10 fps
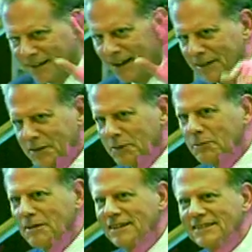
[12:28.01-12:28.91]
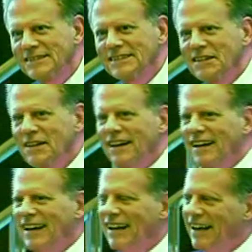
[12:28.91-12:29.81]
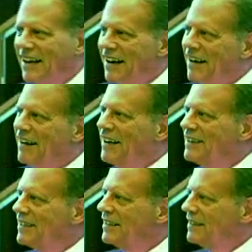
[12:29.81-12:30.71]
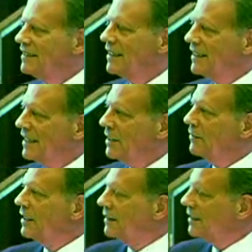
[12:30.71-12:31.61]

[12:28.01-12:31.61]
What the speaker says: Hi, Jim. In any event,